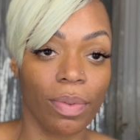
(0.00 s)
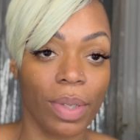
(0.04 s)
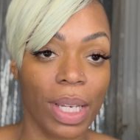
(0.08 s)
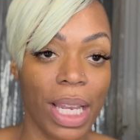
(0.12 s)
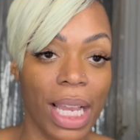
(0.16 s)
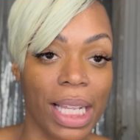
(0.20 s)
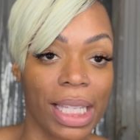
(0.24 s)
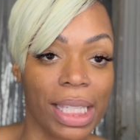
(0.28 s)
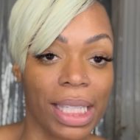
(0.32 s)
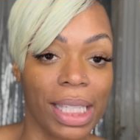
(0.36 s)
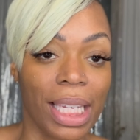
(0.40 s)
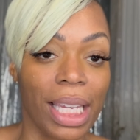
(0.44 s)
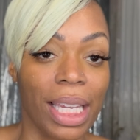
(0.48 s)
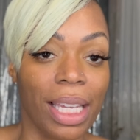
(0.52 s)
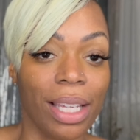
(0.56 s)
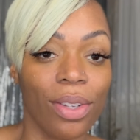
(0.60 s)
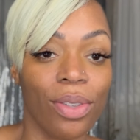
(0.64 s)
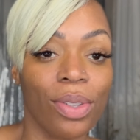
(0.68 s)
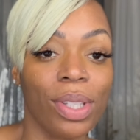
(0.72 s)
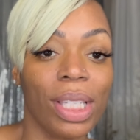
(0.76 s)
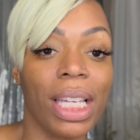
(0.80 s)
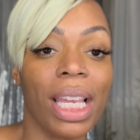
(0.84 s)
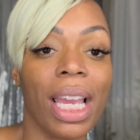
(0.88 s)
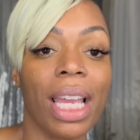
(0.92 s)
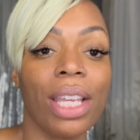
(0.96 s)
And see.
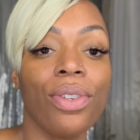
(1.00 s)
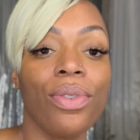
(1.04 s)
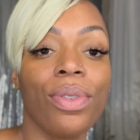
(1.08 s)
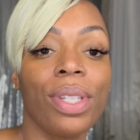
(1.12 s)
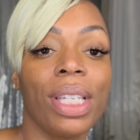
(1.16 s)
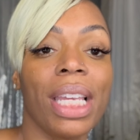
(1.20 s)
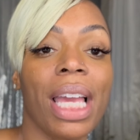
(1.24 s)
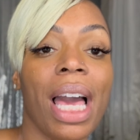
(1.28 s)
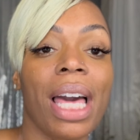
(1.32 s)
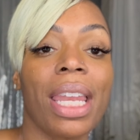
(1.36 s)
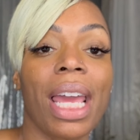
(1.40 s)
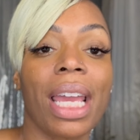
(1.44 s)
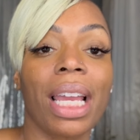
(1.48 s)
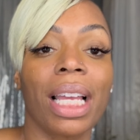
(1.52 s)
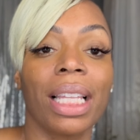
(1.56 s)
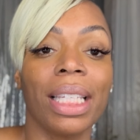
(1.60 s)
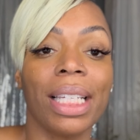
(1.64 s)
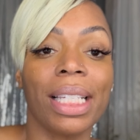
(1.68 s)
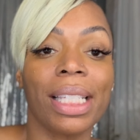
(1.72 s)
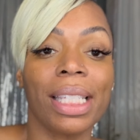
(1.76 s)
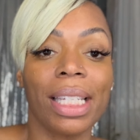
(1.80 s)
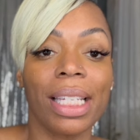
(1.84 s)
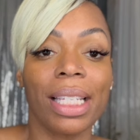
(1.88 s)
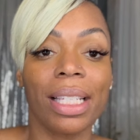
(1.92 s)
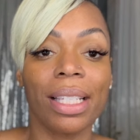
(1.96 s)
You see how that
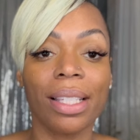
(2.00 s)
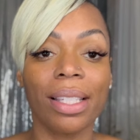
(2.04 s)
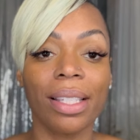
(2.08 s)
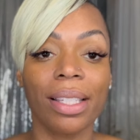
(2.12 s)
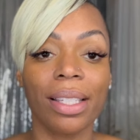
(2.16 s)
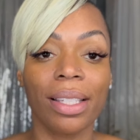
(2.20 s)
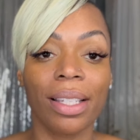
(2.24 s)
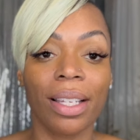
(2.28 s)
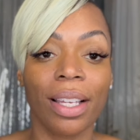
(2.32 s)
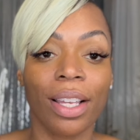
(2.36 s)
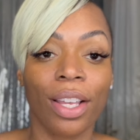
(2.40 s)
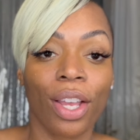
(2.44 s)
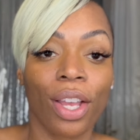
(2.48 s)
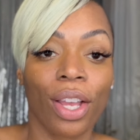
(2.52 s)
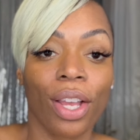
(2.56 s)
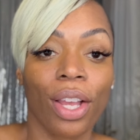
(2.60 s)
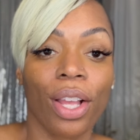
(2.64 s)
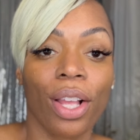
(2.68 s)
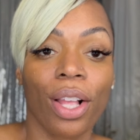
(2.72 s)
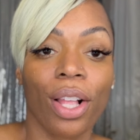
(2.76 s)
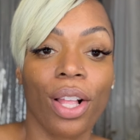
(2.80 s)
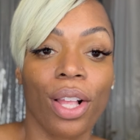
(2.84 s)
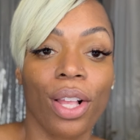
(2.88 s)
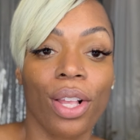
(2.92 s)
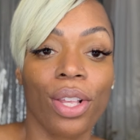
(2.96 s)
glistens?
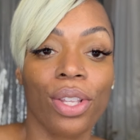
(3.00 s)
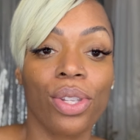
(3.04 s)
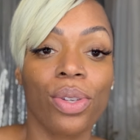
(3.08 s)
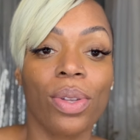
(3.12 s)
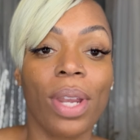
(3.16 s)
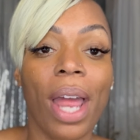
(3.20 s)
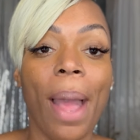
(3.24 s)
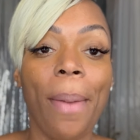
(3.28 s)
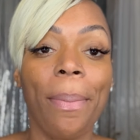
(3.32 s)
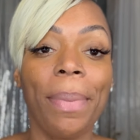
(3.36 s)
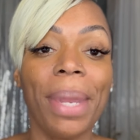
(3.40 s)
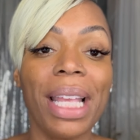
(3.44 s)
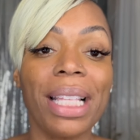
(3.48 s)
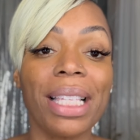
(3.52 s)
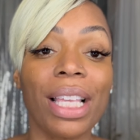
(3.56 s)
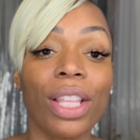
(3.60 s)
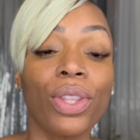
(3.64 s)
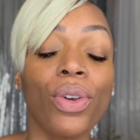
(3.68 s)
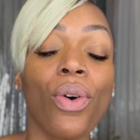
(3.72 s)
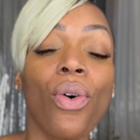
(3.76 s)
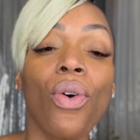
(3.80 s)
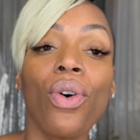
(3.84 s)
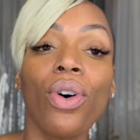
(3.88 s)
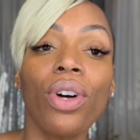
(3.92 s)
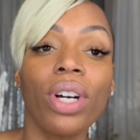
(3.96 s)
So that means that
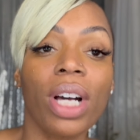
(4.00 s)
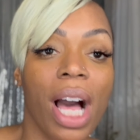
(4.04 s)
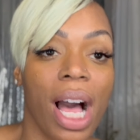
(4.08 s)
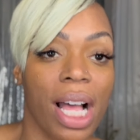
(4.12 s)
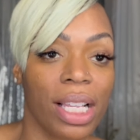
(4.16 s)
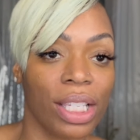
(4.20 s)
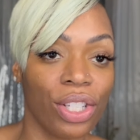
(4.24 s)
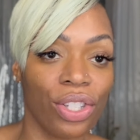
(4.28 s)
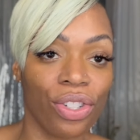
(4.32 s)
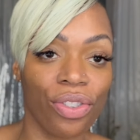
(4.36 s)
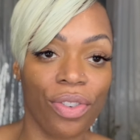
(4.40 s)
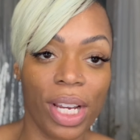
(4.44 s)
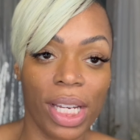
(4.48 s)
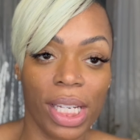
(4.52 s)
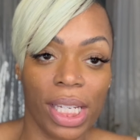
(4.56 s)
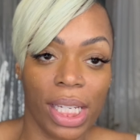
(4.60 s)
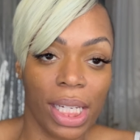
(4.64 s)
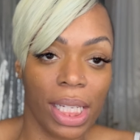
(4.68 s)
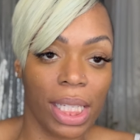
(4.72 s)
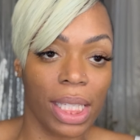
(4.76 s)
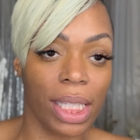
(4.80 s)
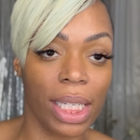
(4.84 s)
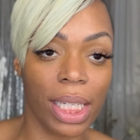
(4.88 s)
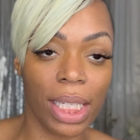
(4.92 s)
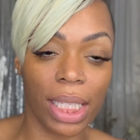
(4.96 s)
the oil concentration
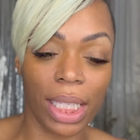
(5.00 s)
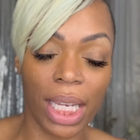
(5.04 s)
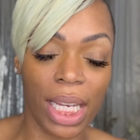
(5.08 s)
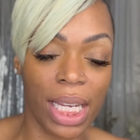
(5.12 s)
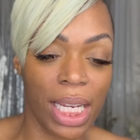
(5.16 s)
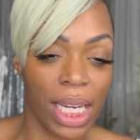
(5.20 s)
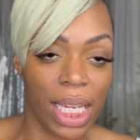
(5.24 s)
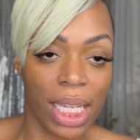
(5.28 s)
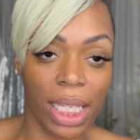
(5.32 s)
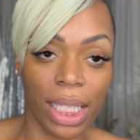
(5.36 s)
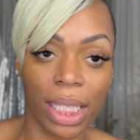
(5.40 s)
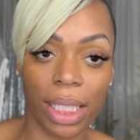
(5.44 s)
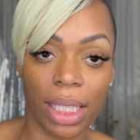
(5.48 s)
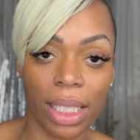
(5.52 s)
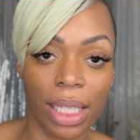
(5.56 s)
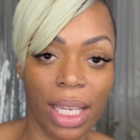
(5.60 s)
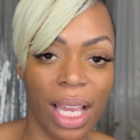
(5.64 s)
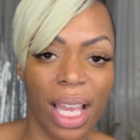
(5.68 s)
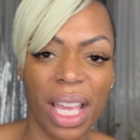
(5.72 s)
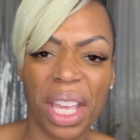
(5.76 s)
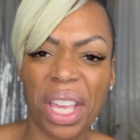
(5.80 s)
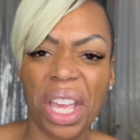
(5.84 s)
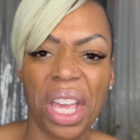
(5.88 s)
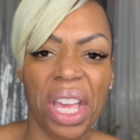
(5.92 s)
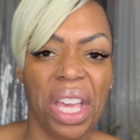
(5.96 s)
is in this
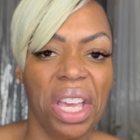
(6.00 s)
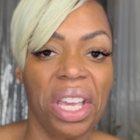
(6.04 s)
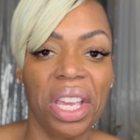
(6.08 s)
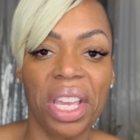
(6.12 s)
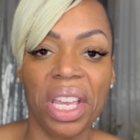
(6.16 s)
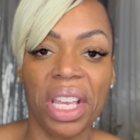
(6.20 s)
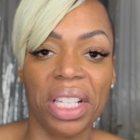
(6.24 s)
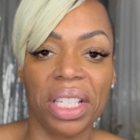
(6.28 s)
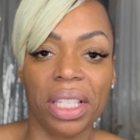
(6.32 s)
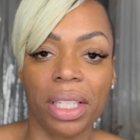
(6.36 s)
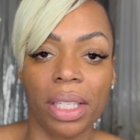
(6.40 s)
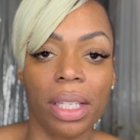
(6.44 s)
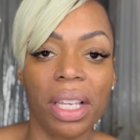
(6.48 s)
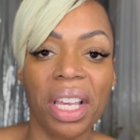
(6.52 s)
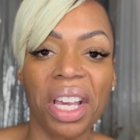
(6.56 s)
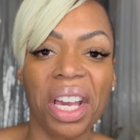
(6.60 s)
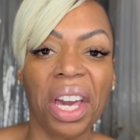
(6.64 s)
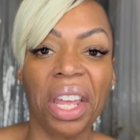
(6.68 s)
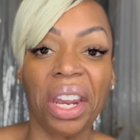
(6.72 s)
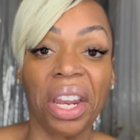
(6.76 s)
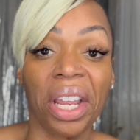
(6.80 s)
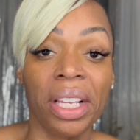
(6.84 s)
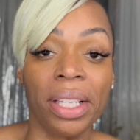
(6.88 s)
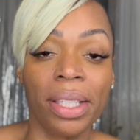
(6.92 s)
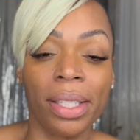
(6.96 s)
is
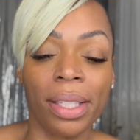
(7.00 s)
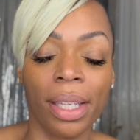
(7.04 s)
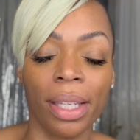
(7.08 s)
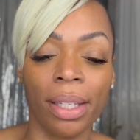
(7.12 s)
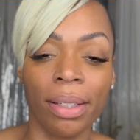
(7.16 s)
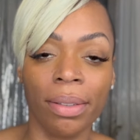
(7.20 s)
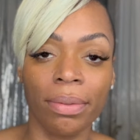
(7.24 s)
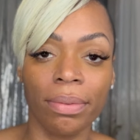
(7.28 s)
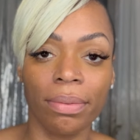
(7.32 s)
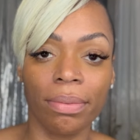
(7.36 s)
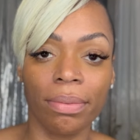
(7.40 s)
crazy.